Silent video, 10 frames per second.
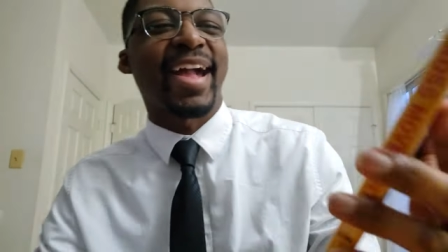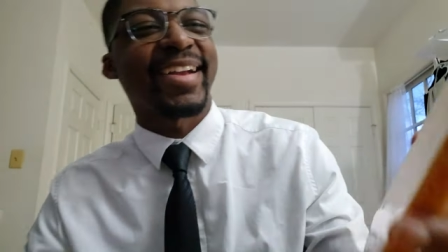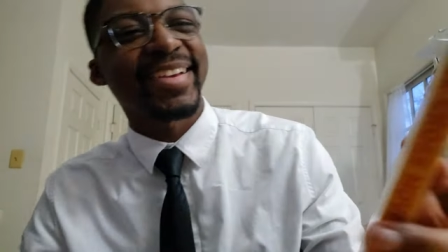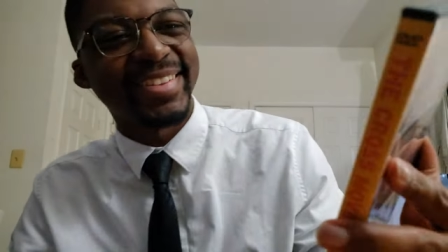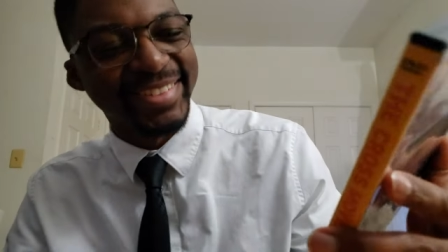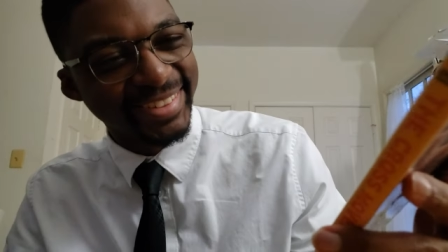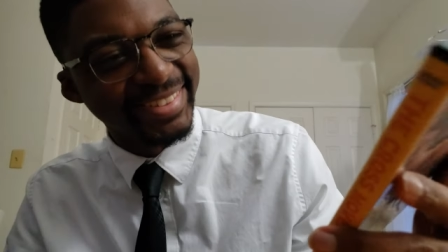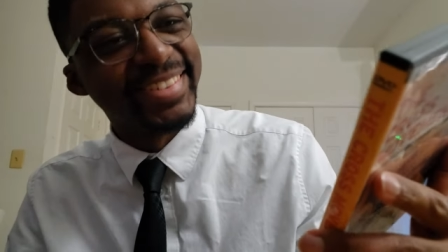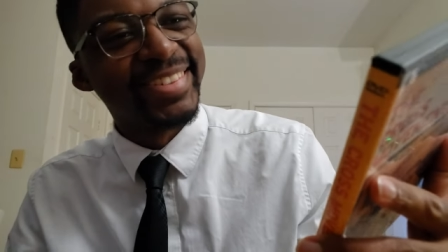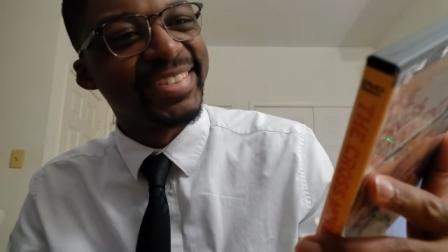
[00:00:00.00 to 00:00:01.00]
back.
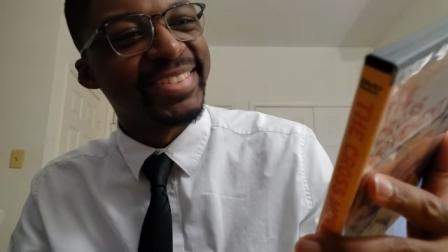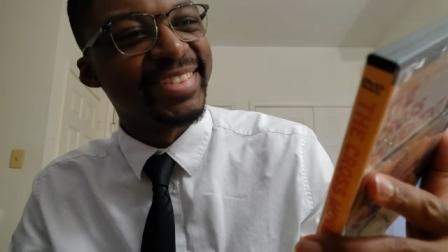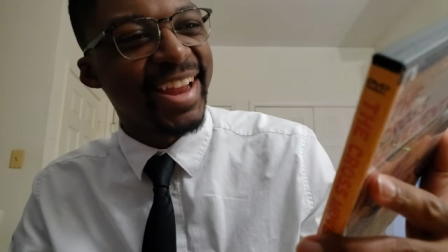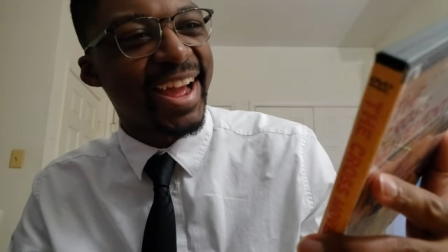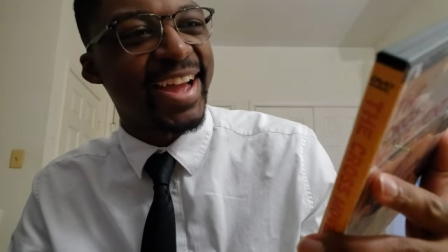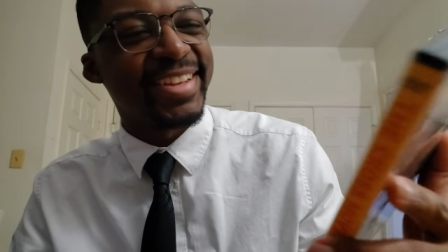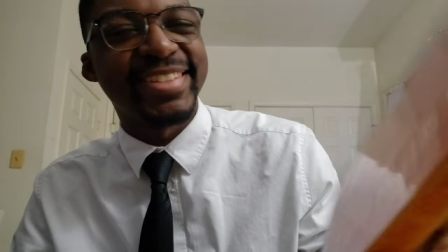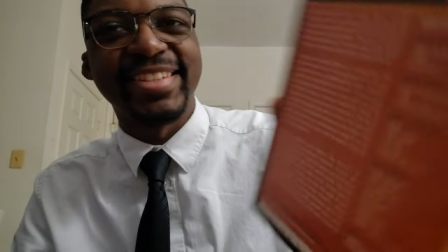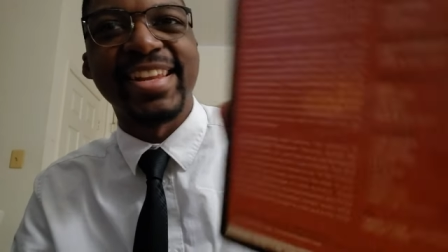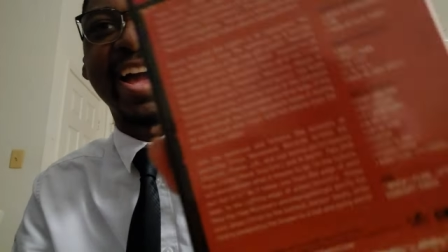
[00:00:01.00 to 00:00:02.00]

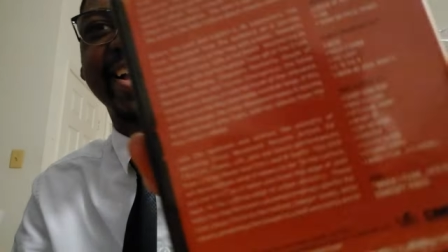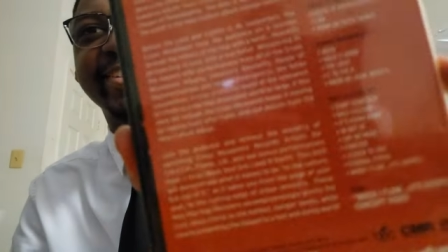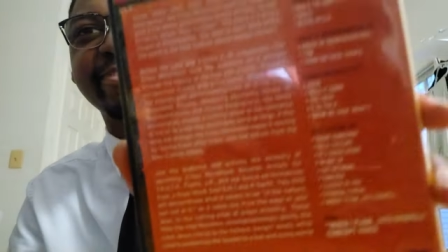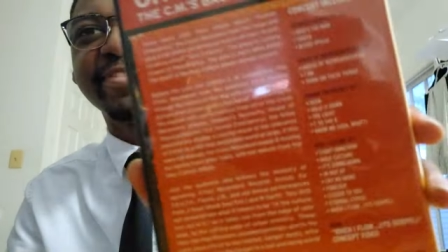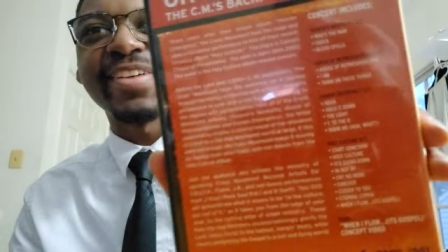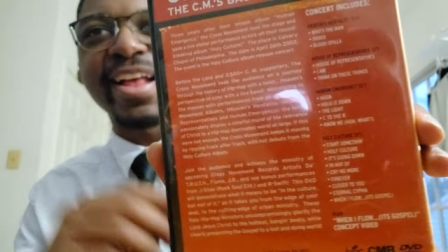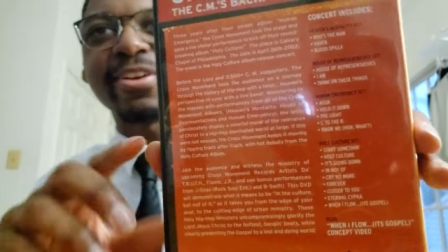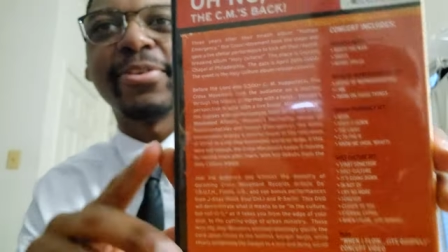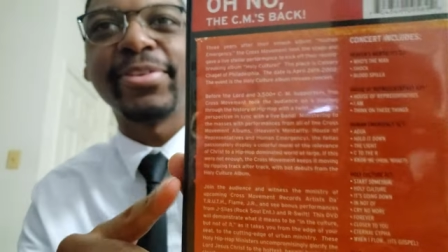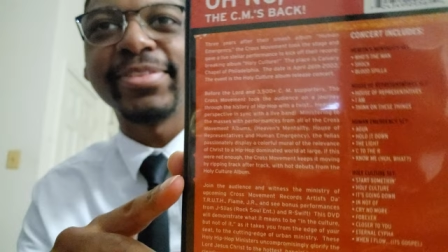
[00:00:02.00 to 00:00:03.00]
nice, nice. We've
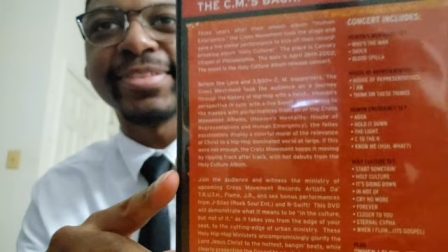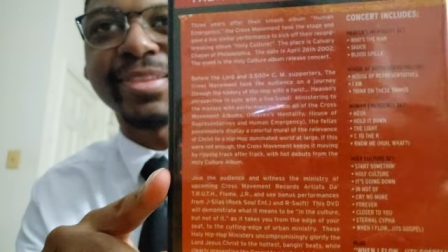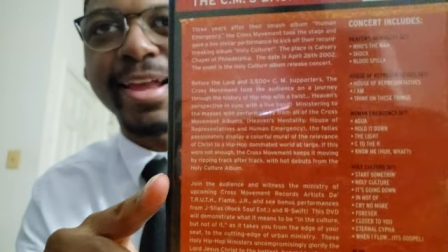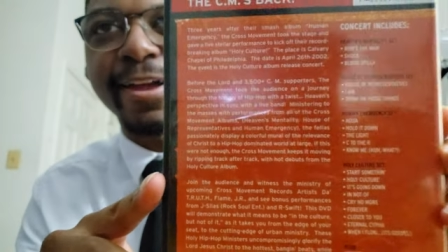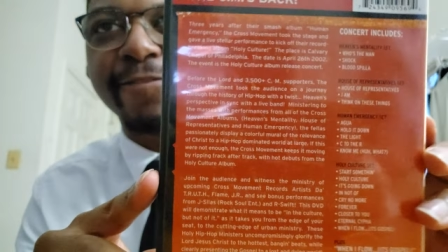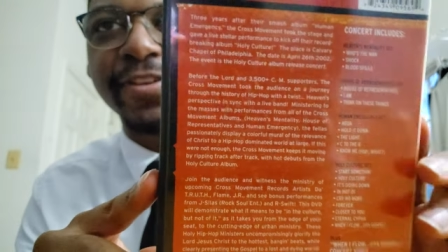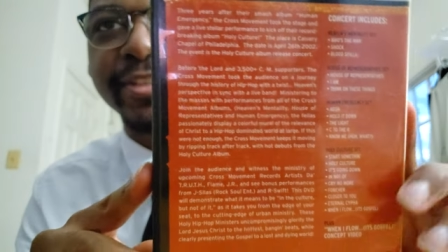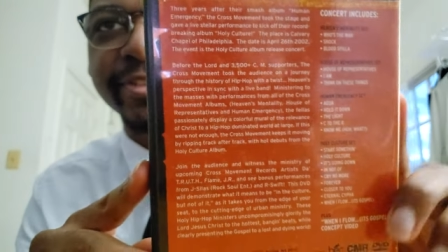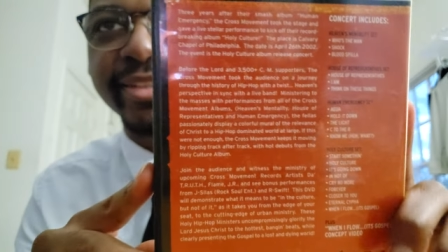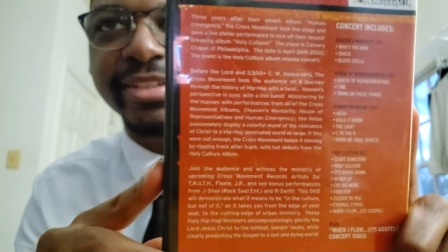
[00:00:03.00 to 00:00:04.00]
got a whole like
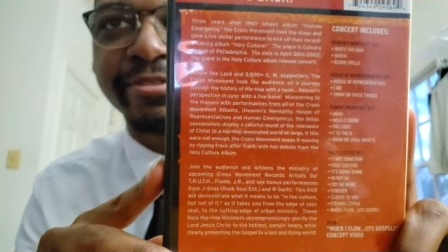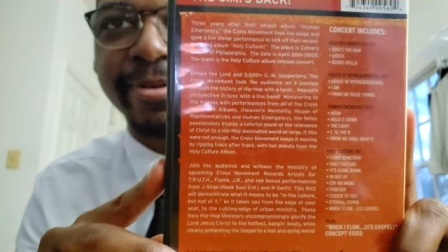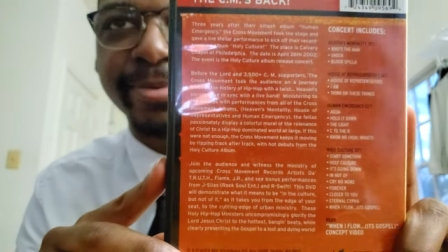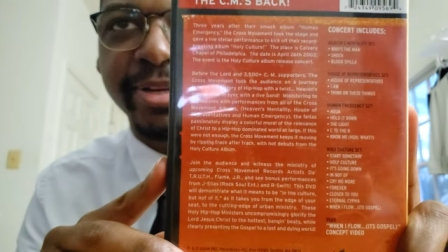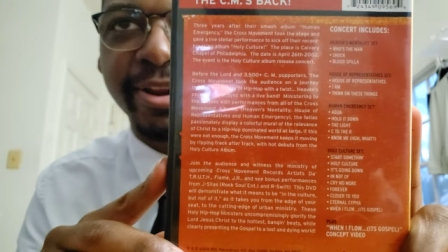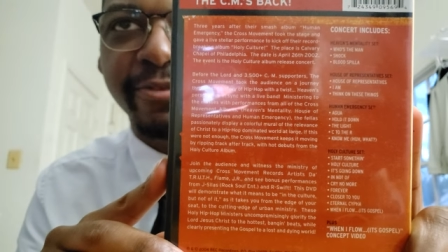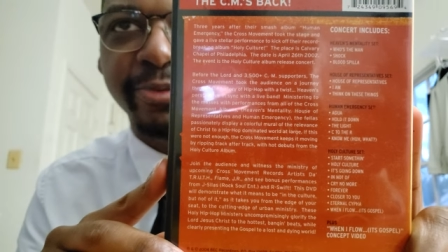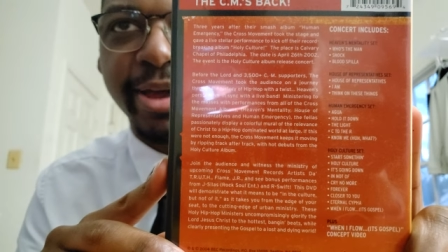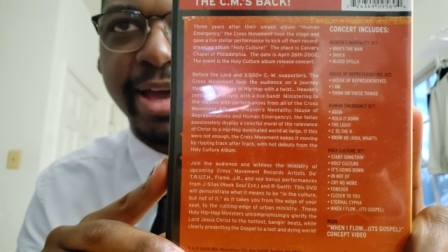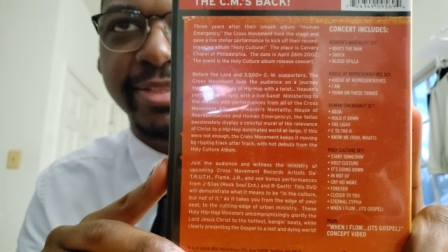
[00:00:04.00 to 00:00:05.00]
official description here
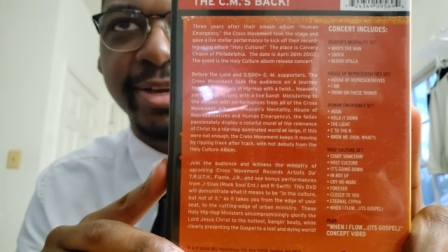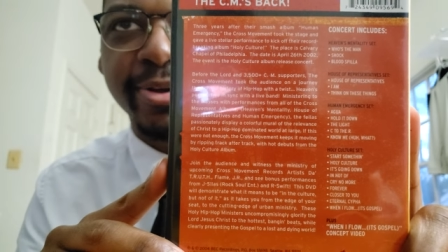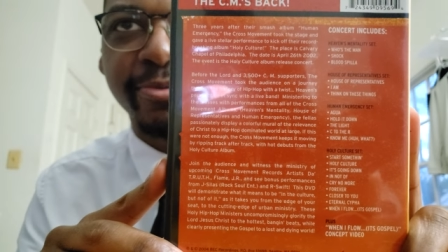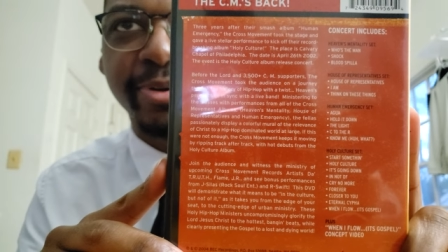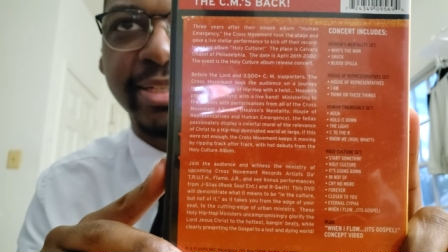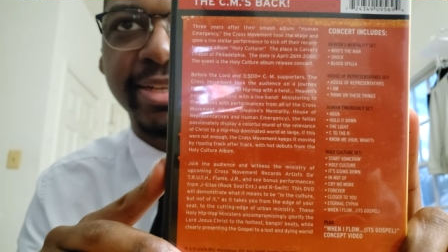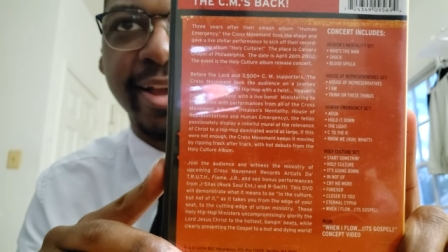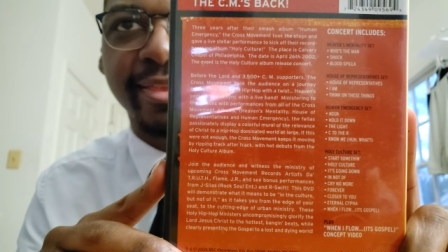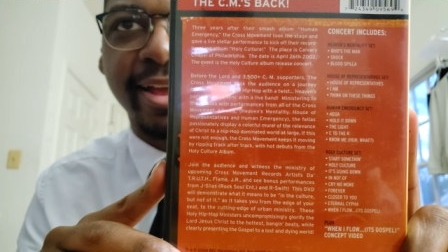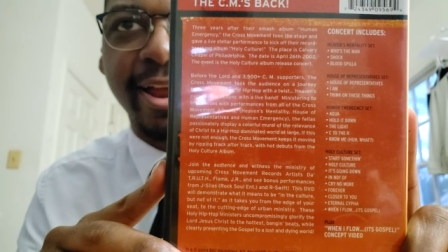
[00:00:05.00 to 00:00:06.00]
if you guys want to
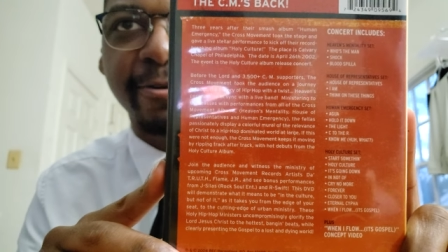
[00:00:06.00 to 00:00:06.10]
check that